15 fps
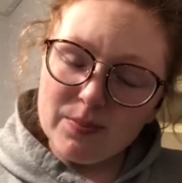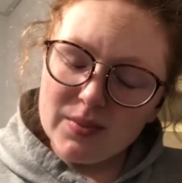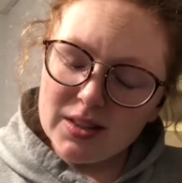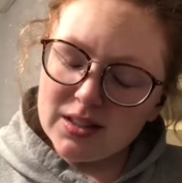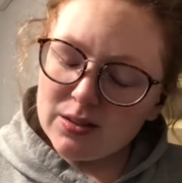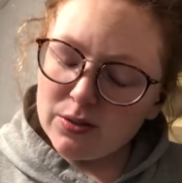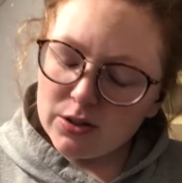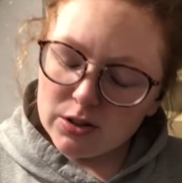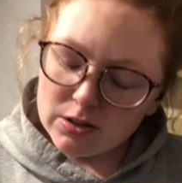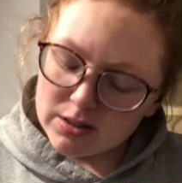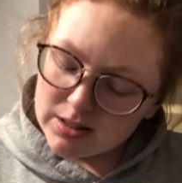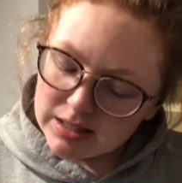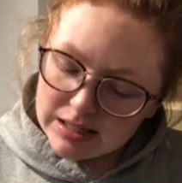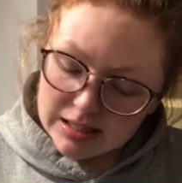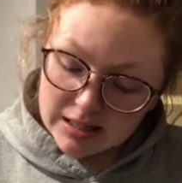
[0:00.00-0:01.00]
It's officially
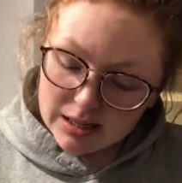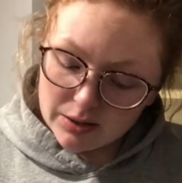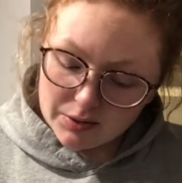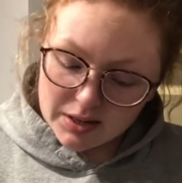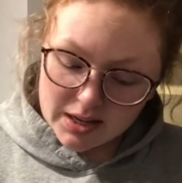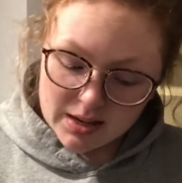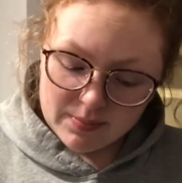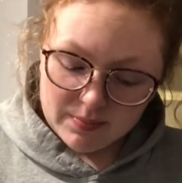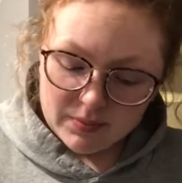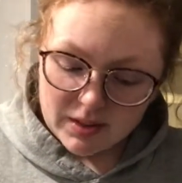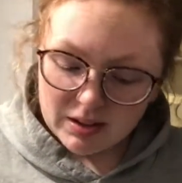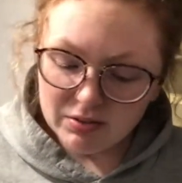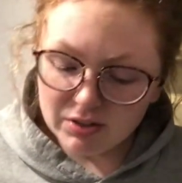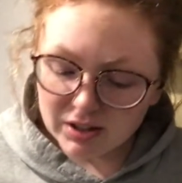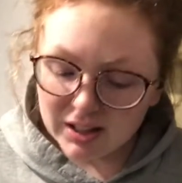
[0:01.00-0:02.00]
Sunday night already. I
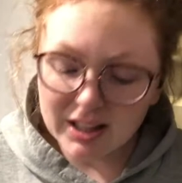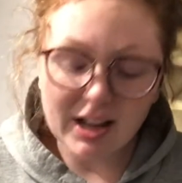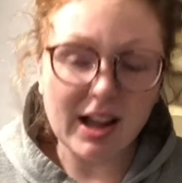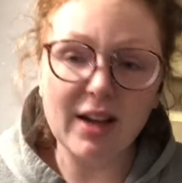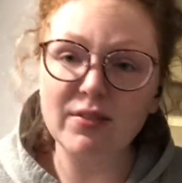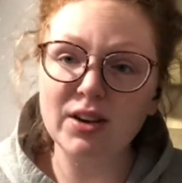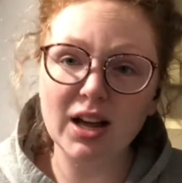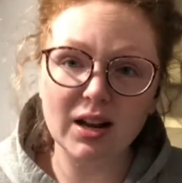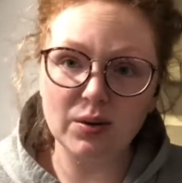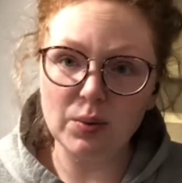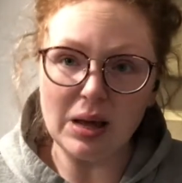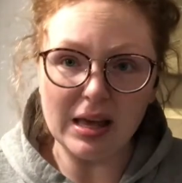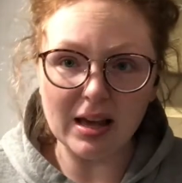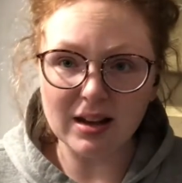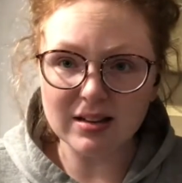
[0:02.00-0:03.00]
feel like I haven't had a
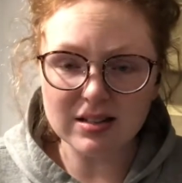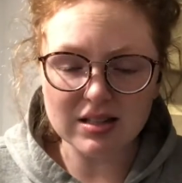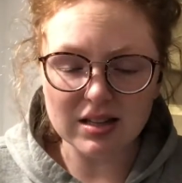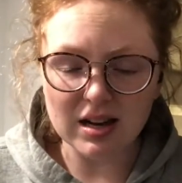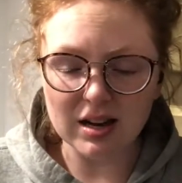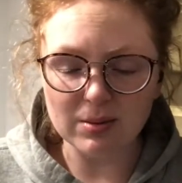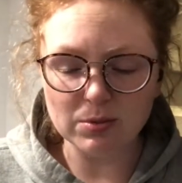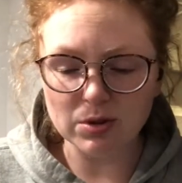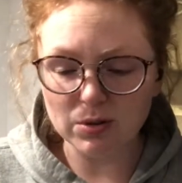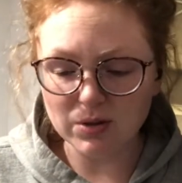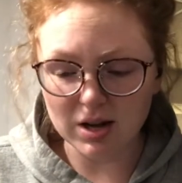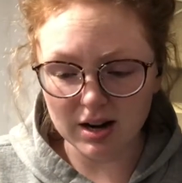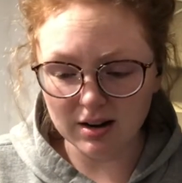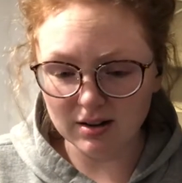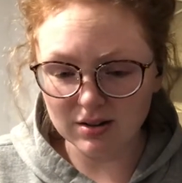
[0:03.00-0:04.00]
weekend. I am so
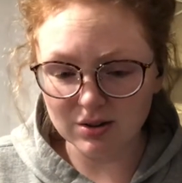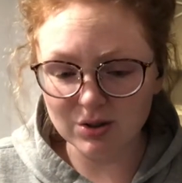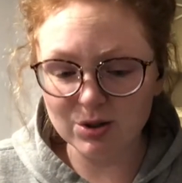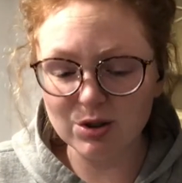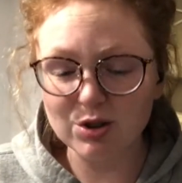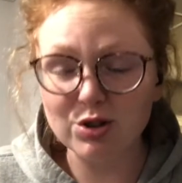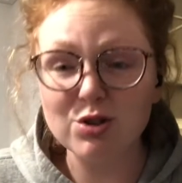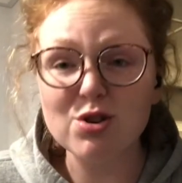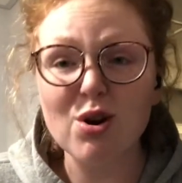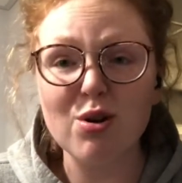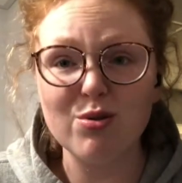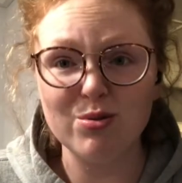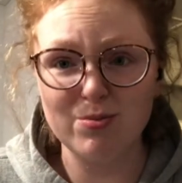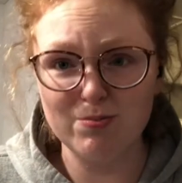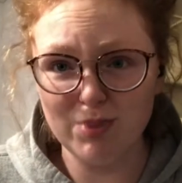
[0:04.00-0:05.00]
tired.
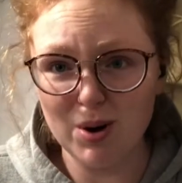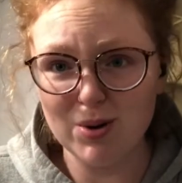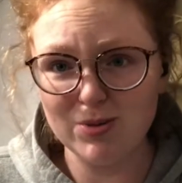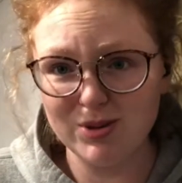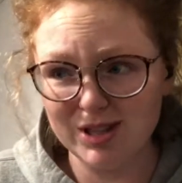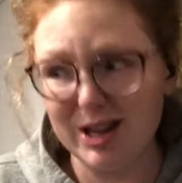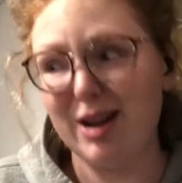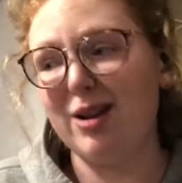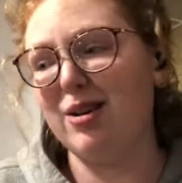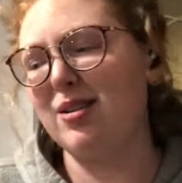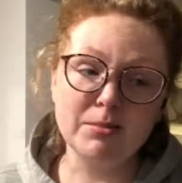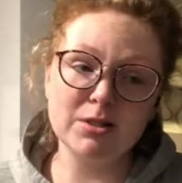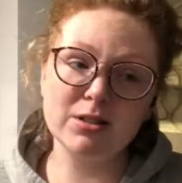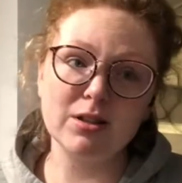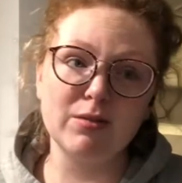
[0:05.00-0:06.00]
So bone tired.
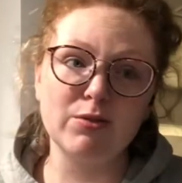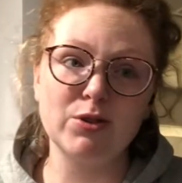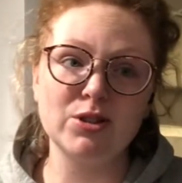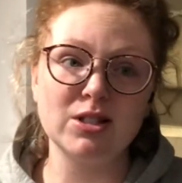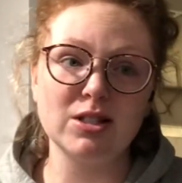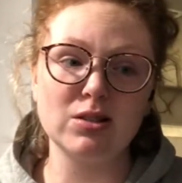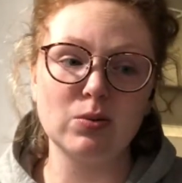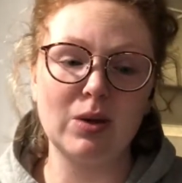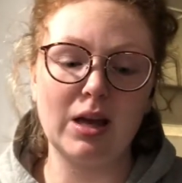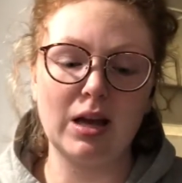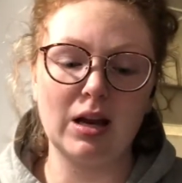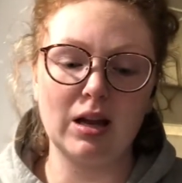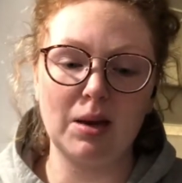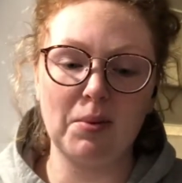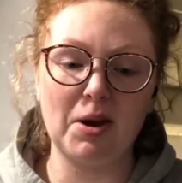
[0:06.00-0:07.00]
I'm just looking forward to this
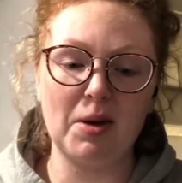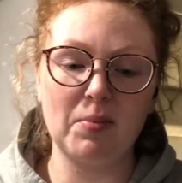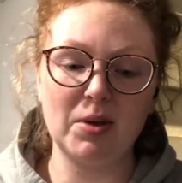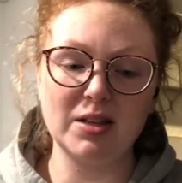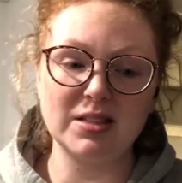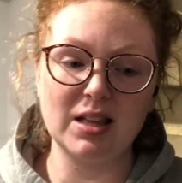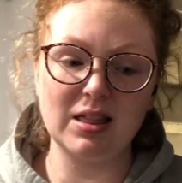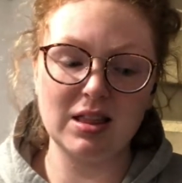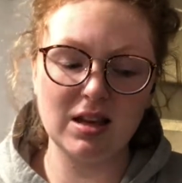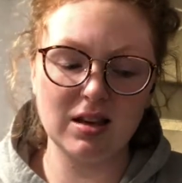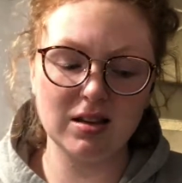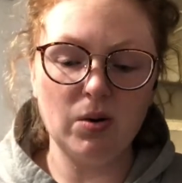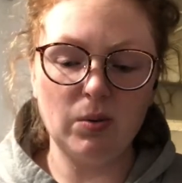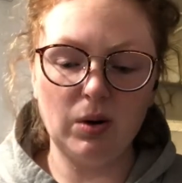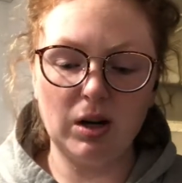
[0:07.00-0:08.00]
weekend coming up, because I
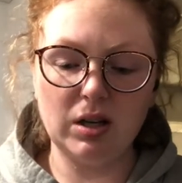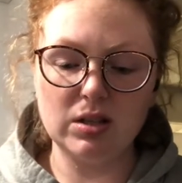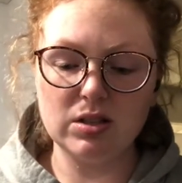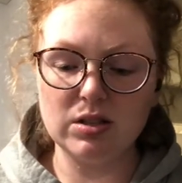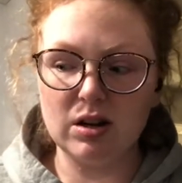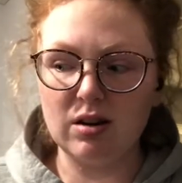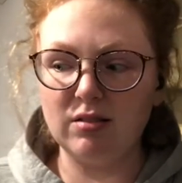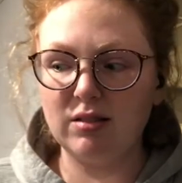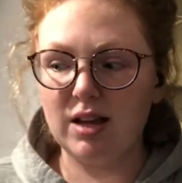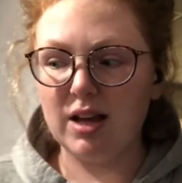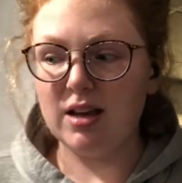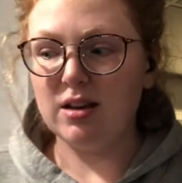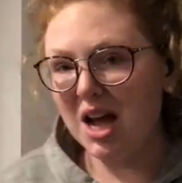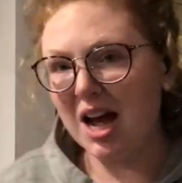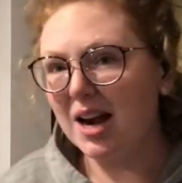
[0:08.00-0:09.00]
think we're gonna start
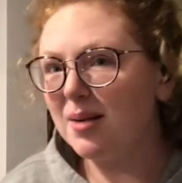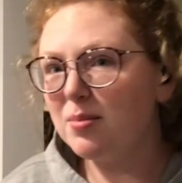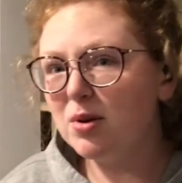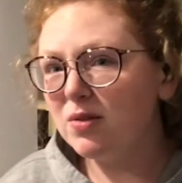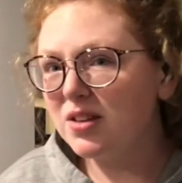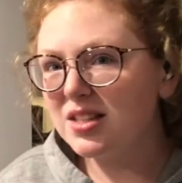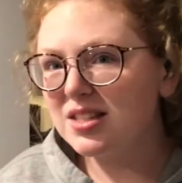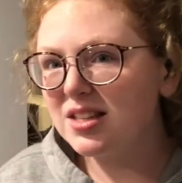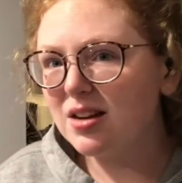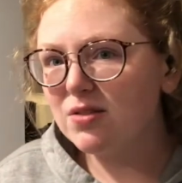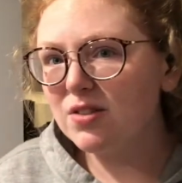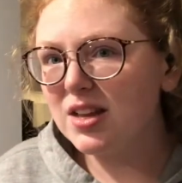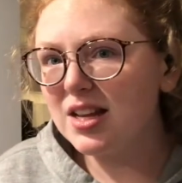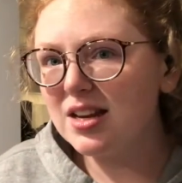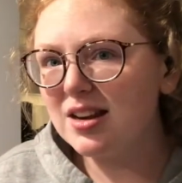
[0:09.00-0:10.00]
like kind of moving stuff
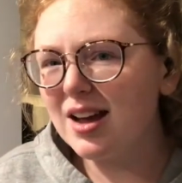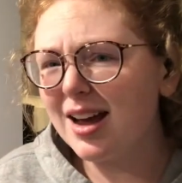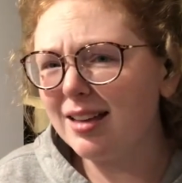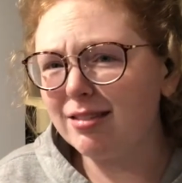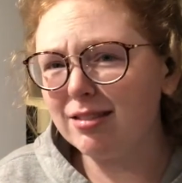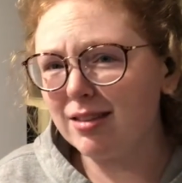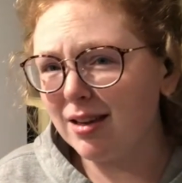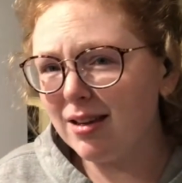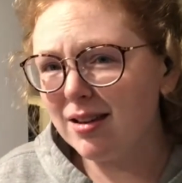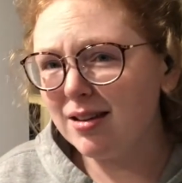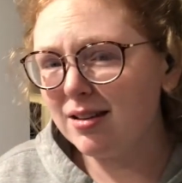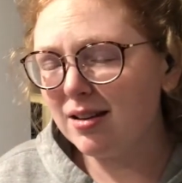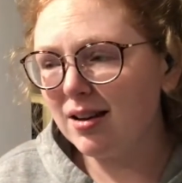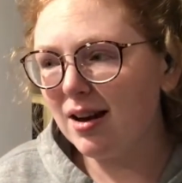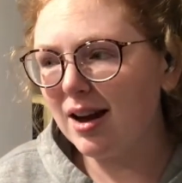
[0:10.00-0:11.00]
in, I think.